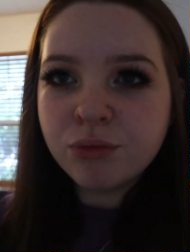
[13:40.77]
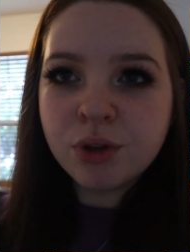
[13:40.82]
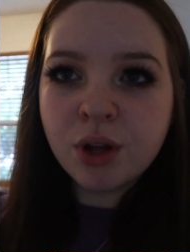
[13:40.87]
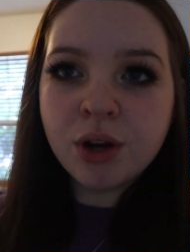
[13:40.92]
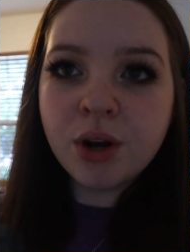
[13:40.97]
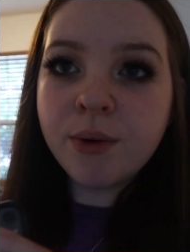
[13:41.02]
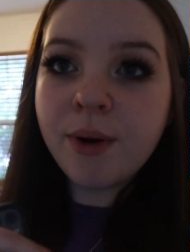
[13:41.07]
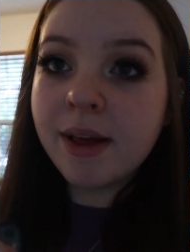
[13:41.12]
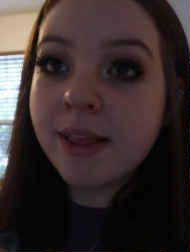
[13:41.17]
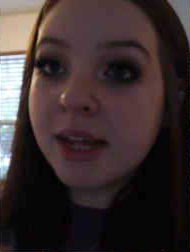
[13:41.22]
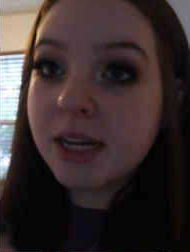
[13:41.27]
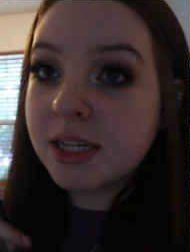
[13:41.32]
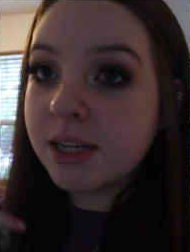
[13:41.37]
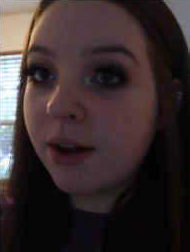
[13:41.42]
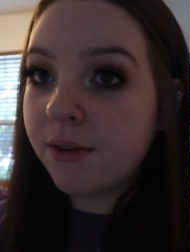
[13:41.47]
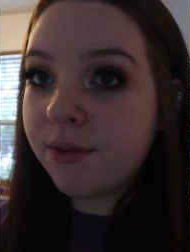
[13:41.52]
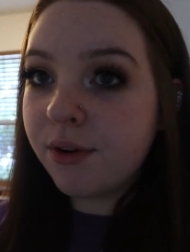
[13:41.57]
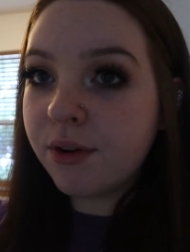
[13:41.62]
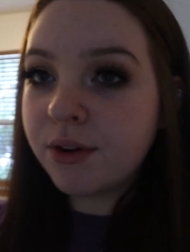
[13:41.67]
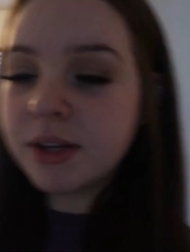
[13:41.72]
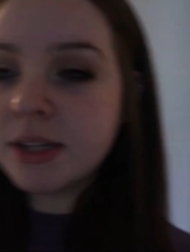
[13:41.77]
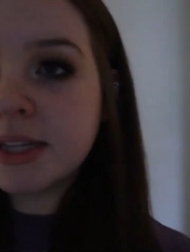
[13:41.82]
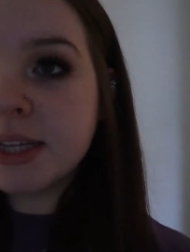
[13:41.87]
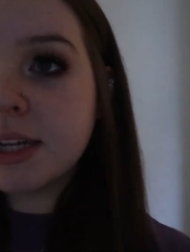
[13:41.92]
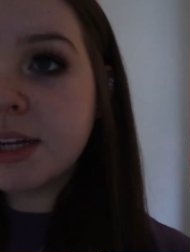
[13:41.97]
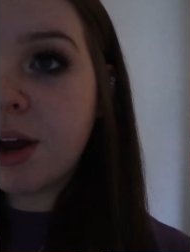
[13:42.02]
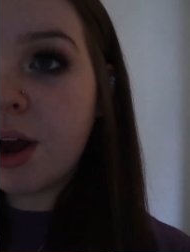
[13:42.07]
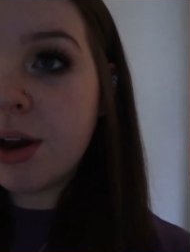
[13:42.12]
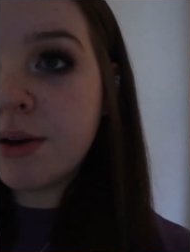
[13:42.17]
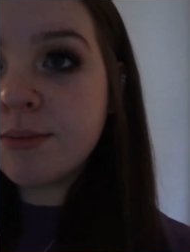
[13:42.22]
don't know why that's not
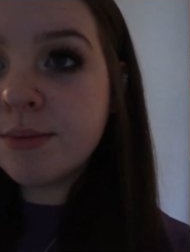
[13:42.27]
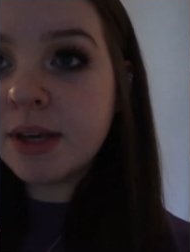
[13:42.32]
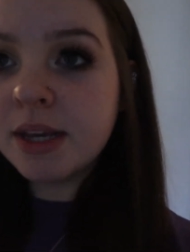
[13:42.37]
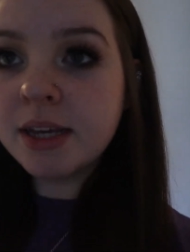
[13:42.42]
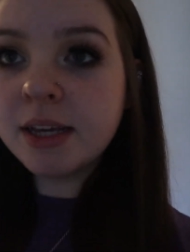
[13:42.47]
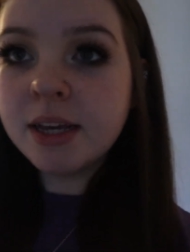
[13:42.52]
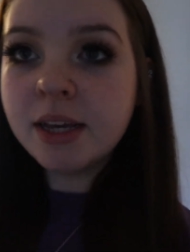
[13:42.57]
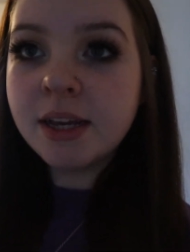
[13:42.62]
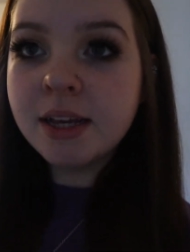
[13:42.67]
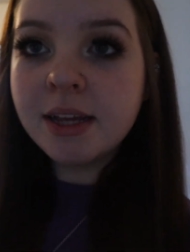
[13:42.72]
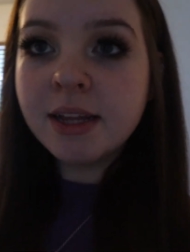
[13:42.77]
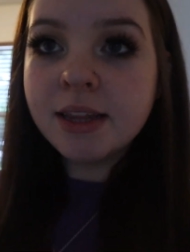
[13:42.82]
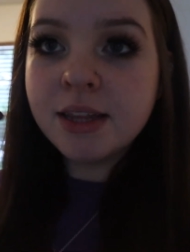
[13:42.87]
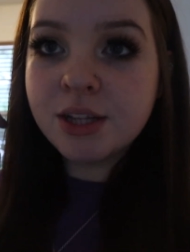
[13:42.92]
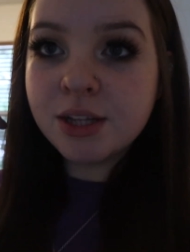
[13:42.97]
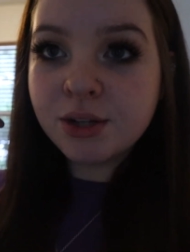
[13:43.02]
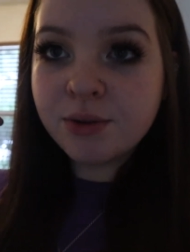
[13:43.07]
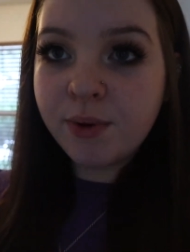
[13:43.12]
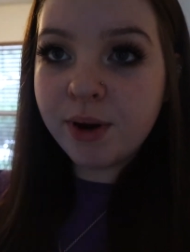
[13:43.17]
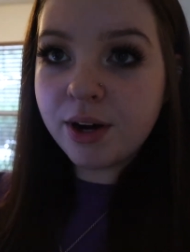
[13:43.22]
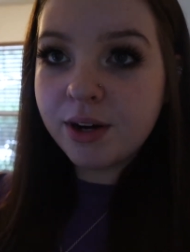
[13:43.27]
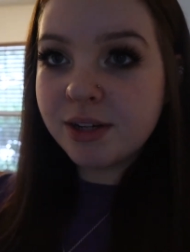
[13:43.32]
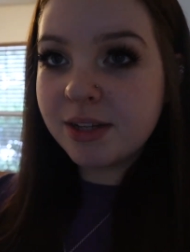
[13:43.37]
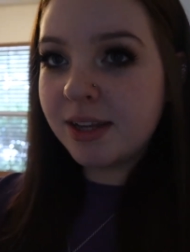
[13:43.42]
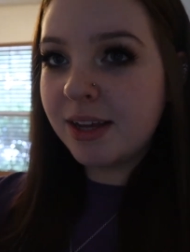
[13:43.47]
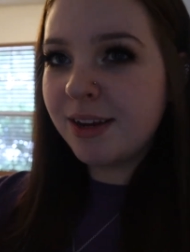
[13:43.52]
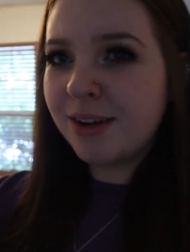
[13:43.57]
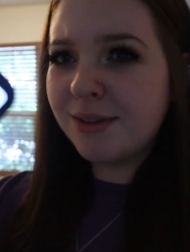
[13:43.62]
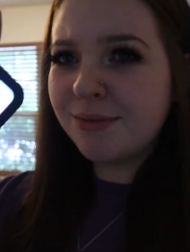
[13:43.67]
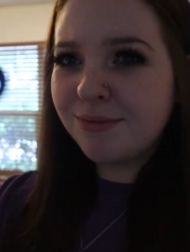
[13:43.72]
focusing on me. The square
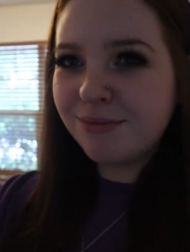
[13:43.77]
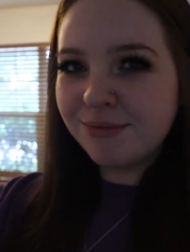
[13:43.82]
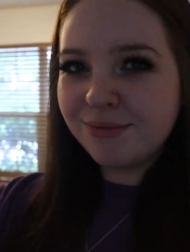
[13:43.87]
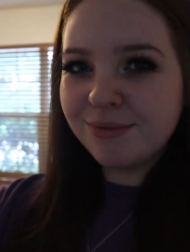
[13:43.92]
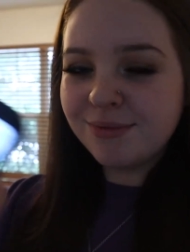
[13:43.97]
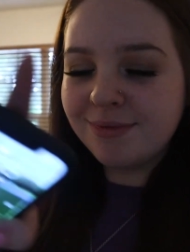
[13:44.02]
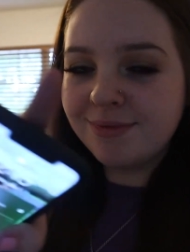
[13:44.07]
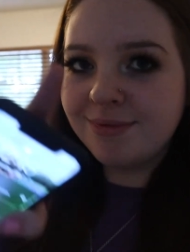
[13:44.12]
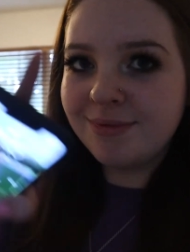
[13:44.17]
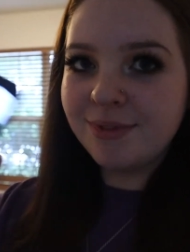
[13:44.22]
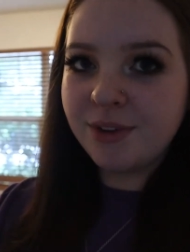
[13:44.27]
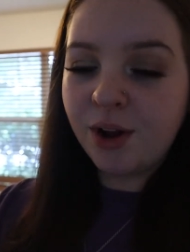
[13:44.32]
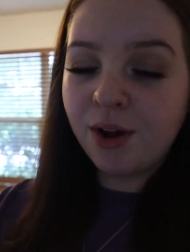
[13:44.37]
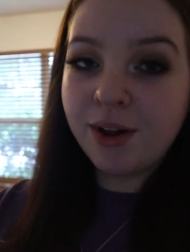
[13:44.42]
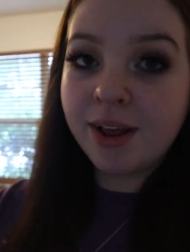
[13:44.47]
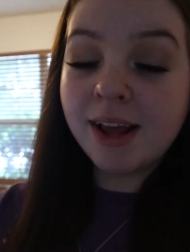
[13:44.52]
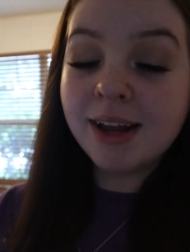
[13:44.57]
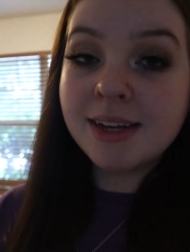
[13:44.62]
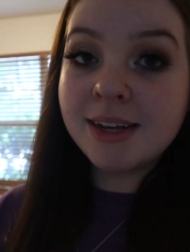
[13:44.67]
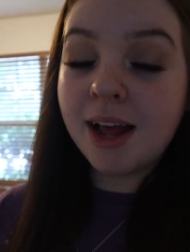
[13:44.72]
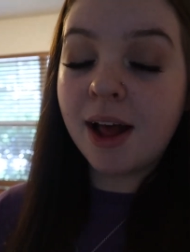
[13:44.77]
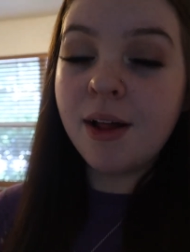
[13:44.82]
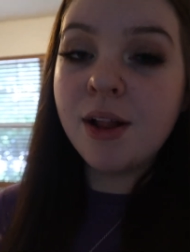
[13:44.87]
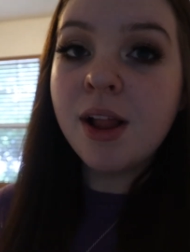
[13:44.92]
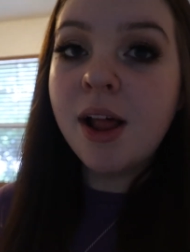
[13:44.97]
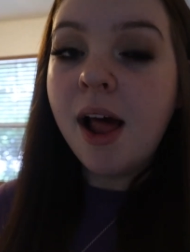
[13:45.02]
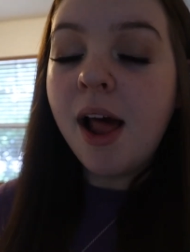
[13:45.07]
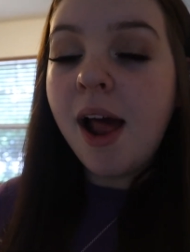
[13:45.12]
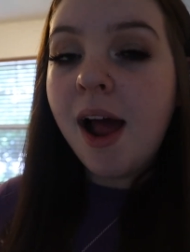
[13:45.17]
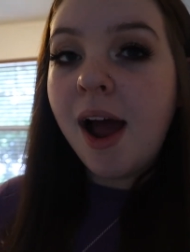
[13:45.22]
is like, y'all can't tell.
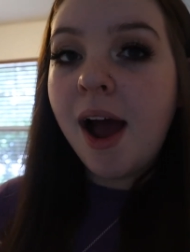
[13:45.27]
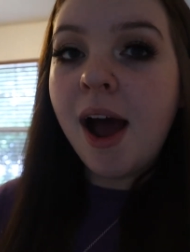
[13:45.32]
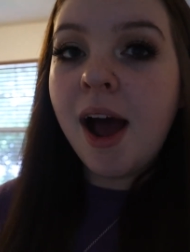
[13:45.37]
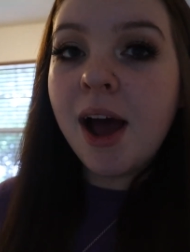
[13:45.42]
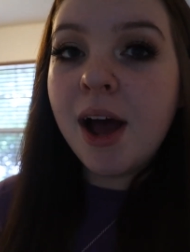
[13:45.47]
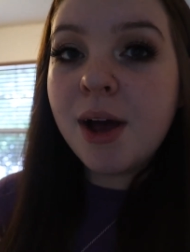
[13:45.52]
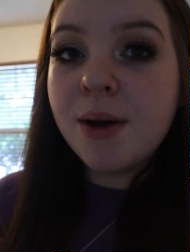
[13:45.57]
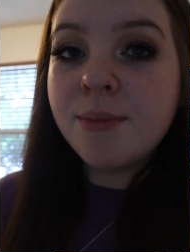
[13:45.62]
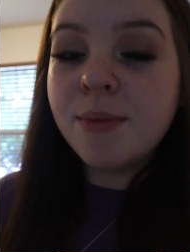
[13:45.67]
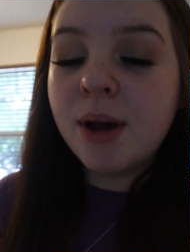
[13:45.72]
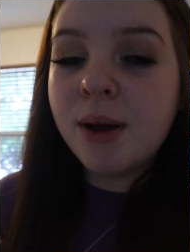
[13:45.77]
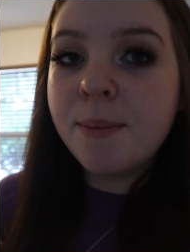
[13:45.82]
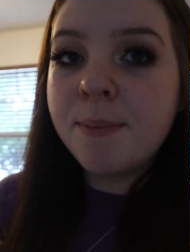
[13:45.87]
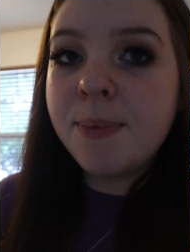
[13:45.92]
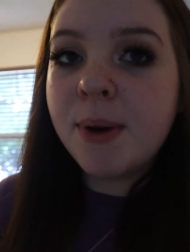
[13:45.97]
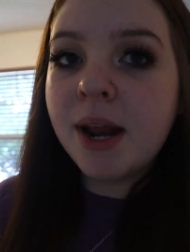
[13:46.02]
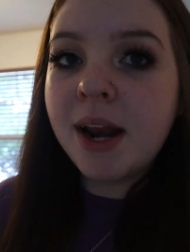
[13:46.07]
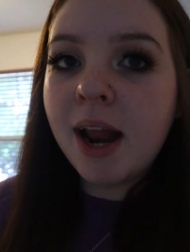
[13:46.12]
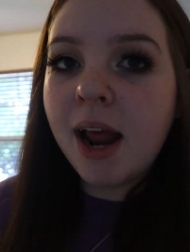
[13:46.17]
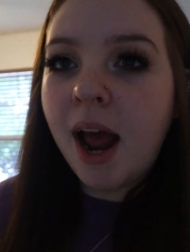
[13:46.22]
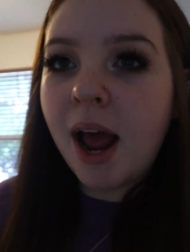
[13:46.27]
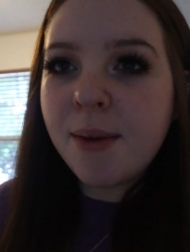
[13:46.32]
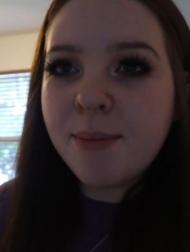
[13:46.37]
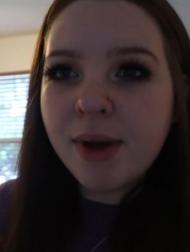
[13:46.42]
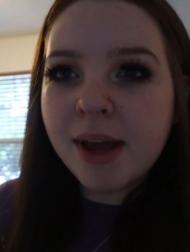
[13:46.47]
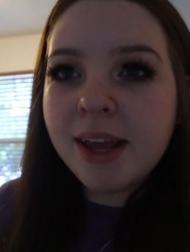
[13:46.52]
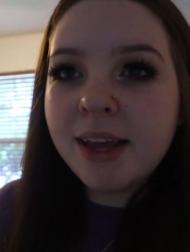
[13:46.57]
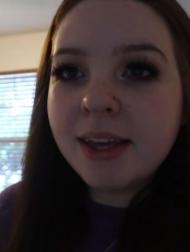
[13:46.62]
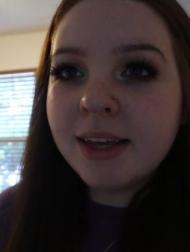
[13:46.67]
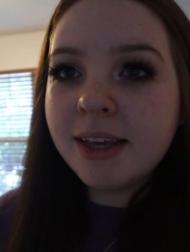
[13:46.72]
But I
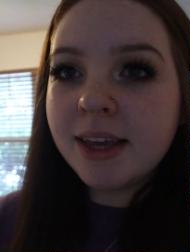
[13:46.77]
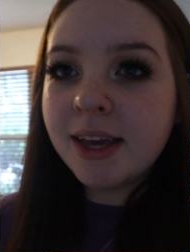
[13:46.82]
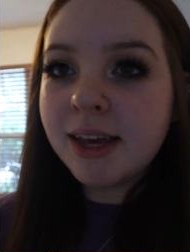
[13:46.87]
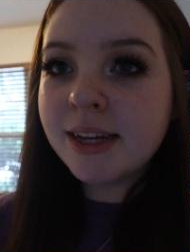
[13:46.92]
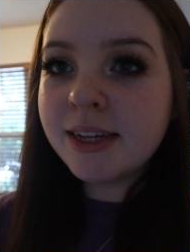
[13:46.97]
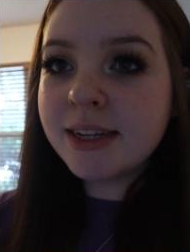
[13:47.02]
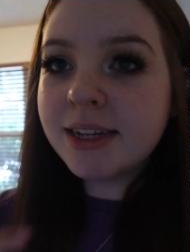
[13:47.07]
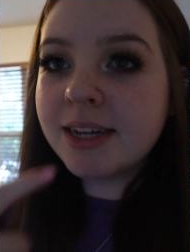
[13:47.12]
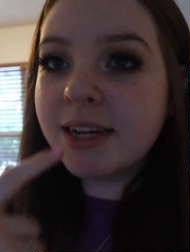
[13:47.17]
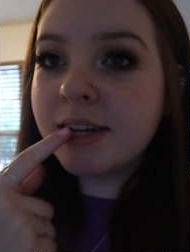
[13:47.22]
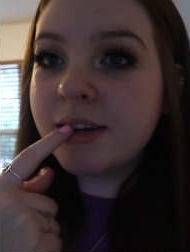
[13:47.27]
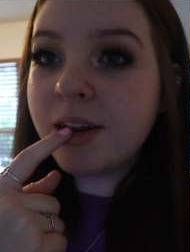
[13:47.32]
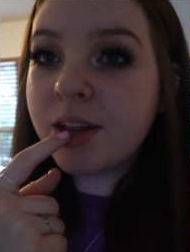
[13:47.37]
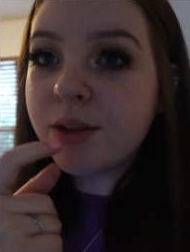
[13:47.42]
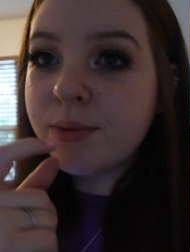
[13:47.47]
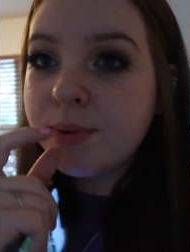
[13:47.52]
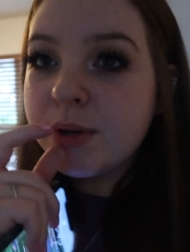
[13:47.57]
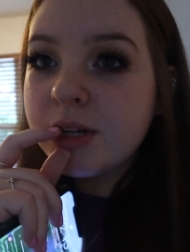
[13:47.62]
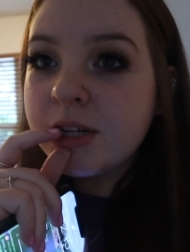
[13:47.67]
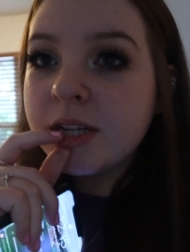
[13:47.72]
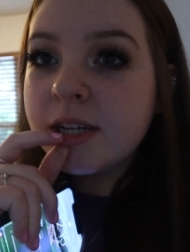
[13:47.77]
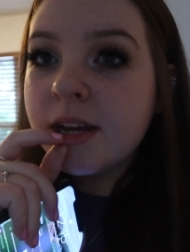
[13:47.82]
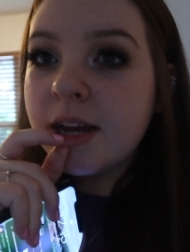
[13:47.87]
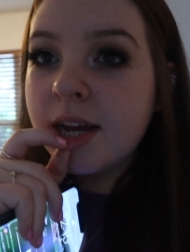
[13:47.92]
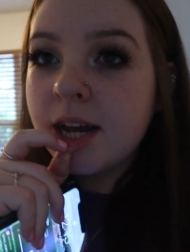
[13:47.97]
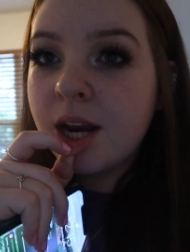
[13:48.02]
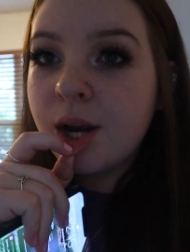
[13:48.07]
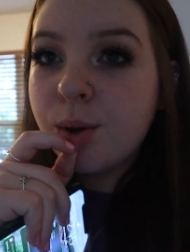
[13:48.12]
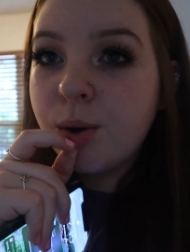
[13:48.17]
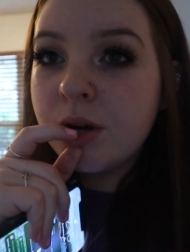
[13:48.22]
might get another piercing.
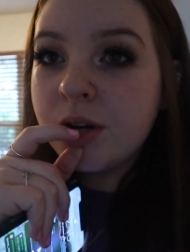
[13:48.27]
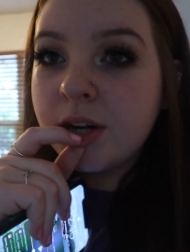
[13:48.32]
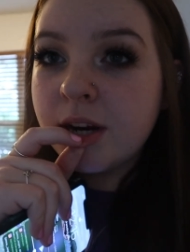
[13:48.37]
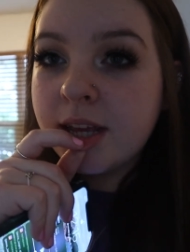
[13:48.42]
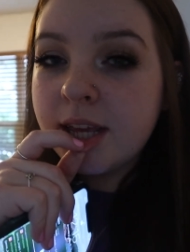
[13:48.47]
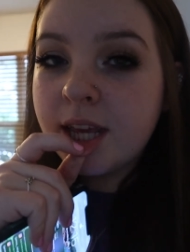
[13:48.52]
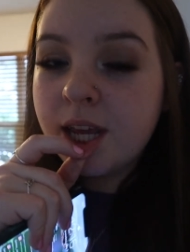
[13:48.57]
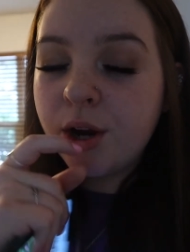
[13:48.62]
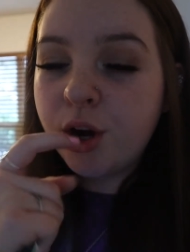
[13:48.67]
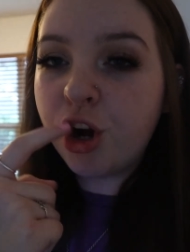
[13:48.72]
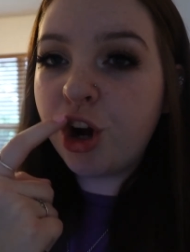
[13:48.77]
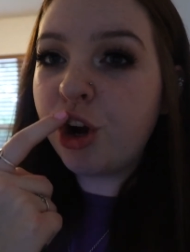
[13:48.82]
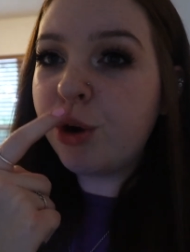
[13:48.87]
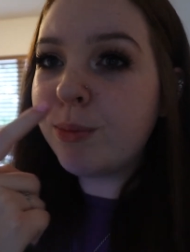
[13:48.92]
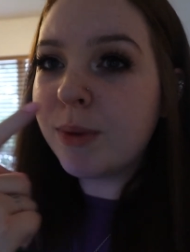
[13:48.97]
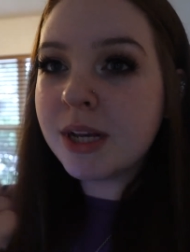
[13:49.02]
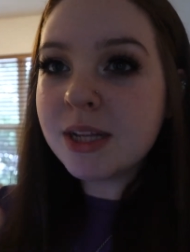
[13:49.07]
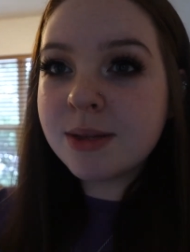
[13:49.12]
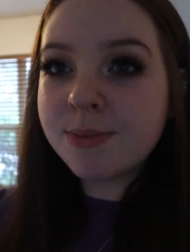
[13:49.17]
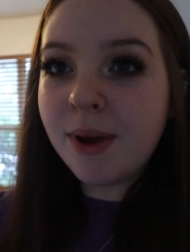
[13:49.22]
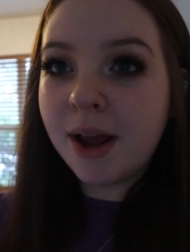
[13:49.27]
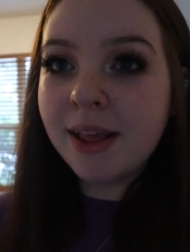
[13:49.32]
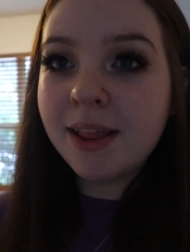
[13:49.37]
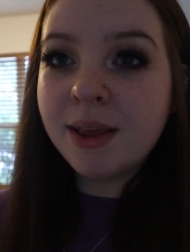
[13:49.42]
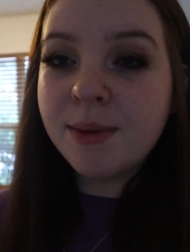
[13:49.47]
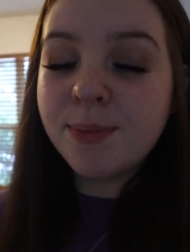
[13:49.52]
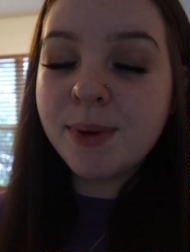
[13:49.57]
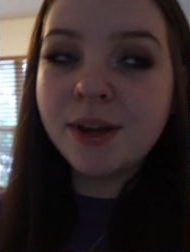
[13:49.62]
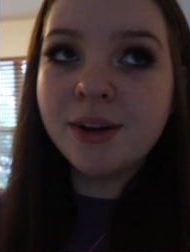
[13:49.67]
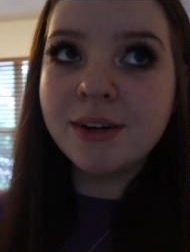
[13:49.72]
I kind of want right here or my
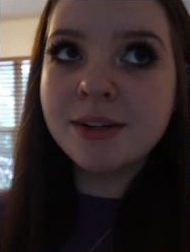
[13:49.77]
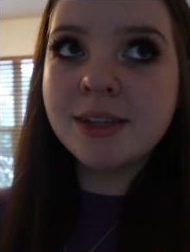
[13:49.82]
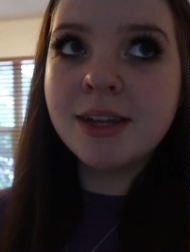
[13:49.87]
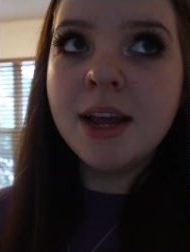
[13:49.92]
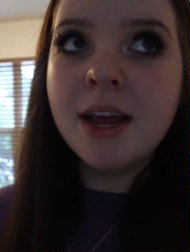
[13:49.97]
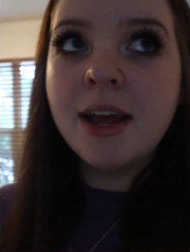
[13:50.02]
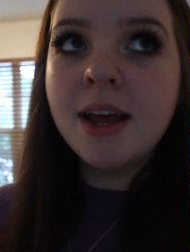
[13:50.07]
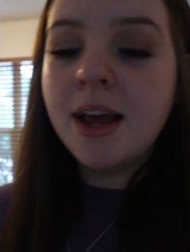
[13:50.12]
smiley pierce.